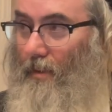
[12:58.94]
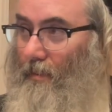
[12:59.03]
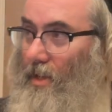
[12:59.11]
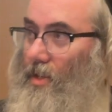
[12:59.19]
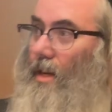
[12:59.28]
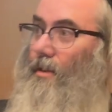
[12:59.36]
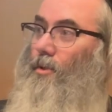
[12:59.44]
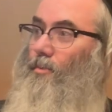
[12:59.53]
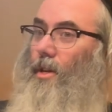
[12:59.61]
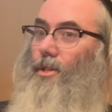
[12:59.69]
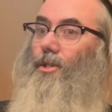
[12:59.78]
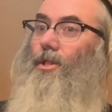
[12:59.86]
son who's
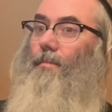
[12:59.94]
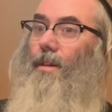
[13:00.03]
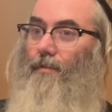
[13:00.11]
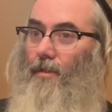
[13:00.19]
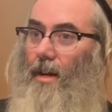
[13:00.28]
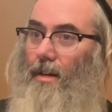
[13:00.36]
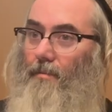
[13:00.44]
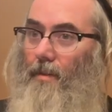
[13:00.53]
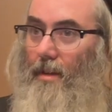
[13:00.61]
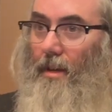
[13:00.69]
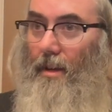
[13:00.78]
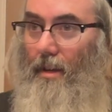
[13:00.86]
precious to me, Ephraim,
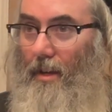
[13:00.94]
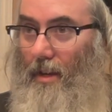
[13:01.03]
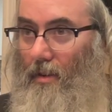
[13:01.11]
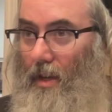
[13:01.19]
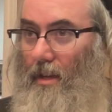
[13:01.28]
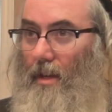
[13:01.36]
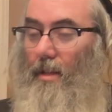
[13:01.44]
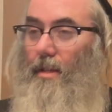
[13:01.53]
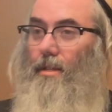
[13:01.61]
keyeled